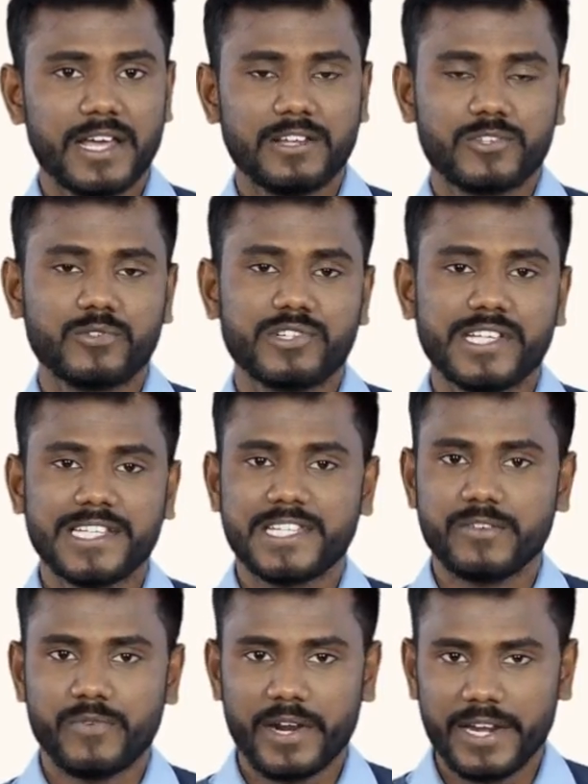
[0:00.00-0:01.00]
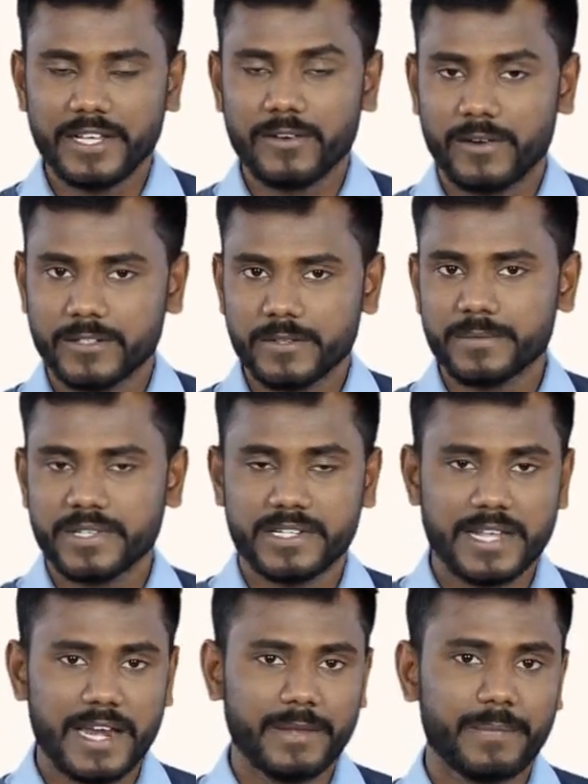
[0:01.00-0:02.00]
and also GST filing concepts in
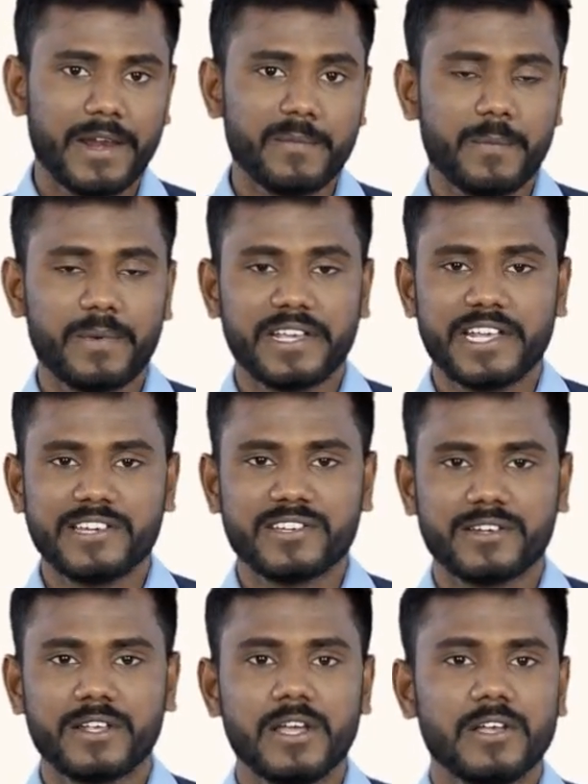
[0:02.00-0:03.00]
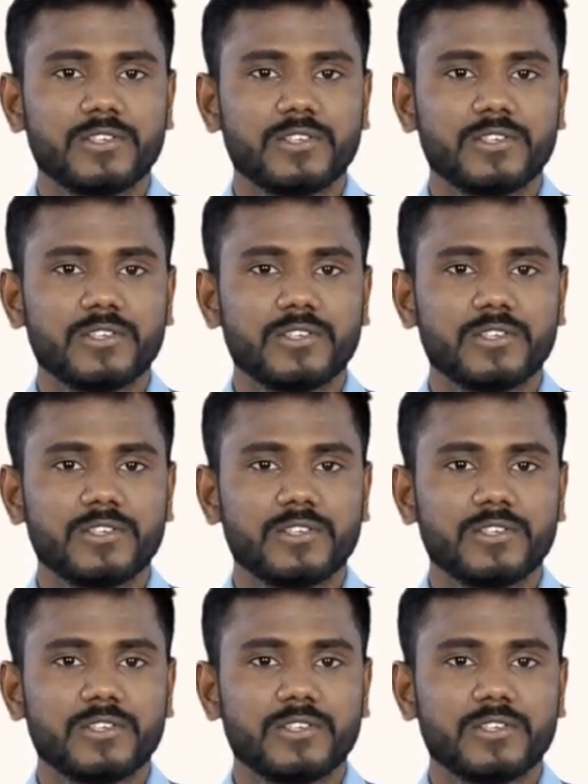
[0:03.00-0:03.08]
Tally Prime application.